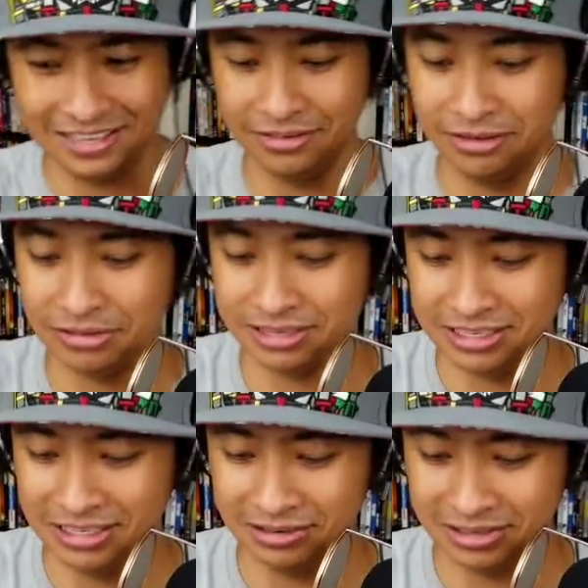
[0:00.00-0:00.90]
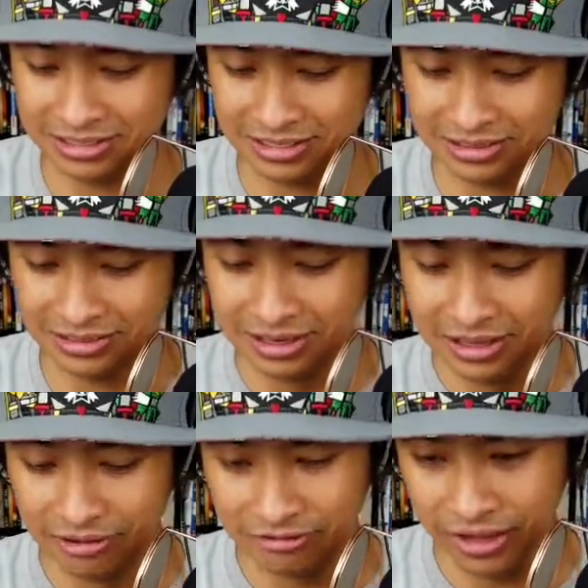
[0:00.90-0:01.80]
Giving you my secrets, yeah.
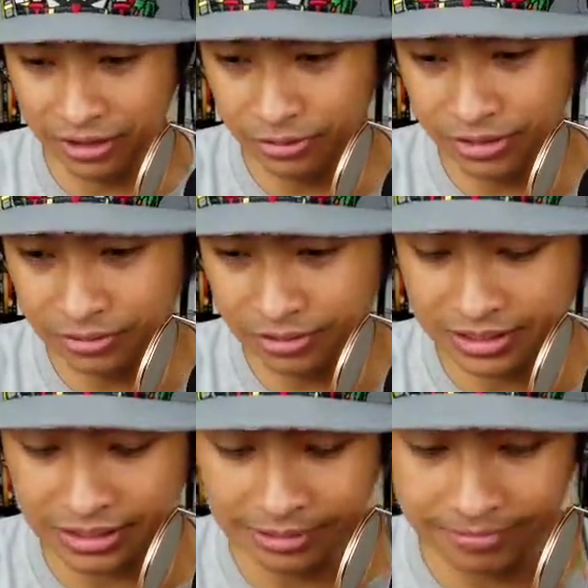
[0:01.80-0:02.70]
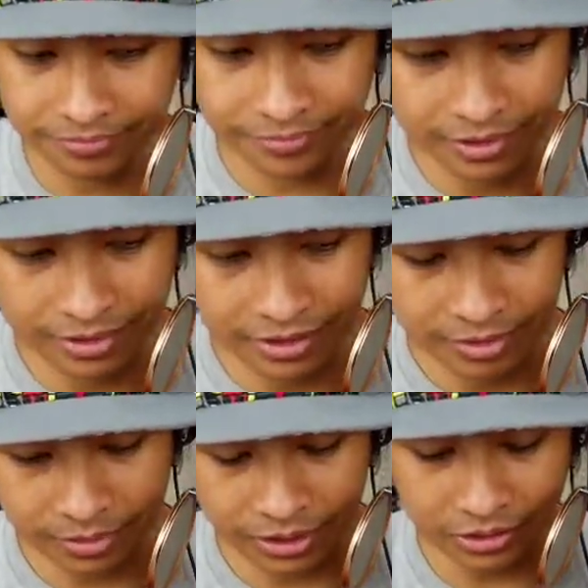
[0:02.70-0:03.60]
Fake wood, what's up?
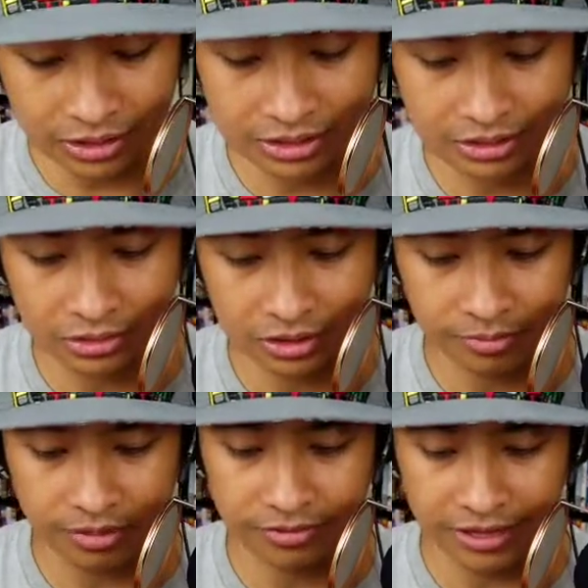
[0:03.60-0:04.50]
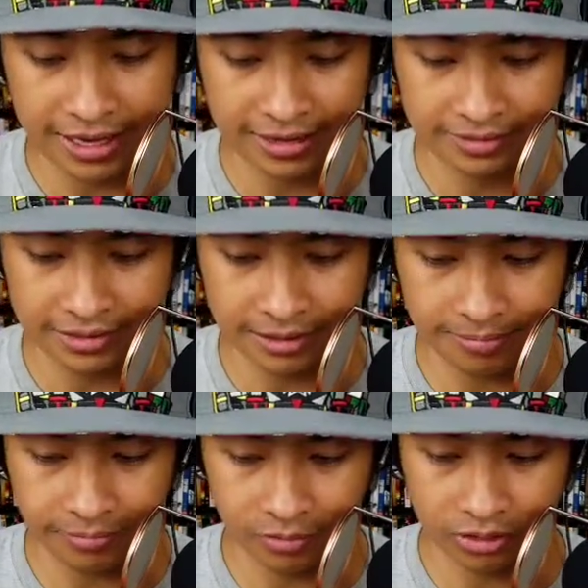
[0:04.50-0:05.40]
But you know, let's do a little bit of a knives up
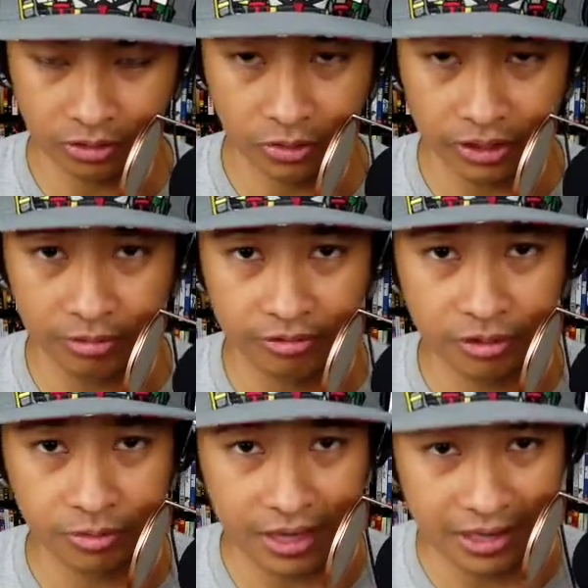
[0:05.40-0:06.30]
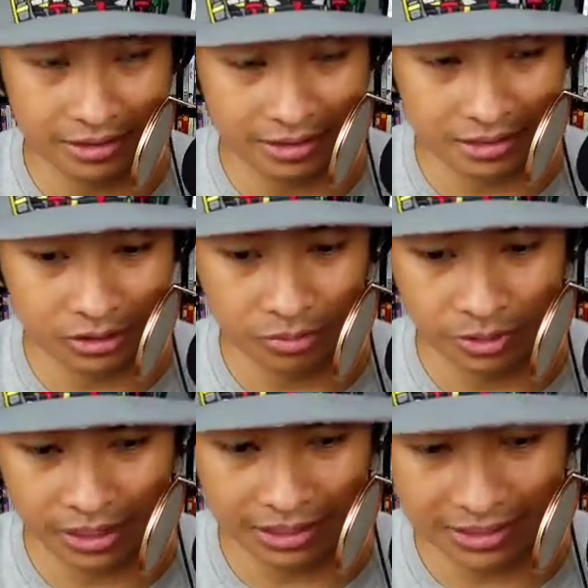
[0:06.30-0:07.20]
real quick before we end this too
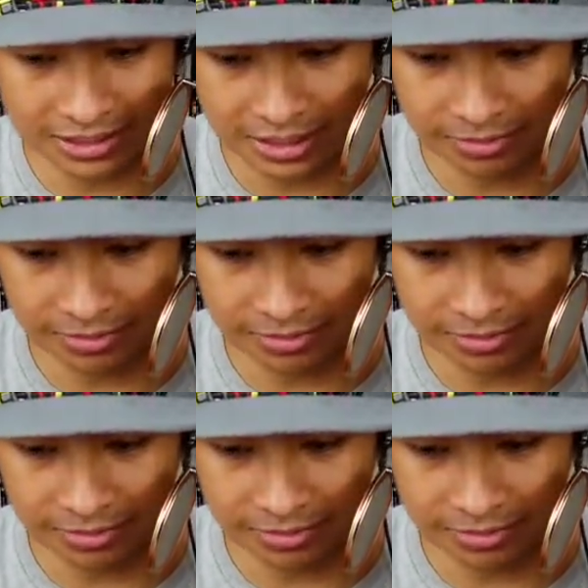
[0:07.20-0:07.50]
many cuts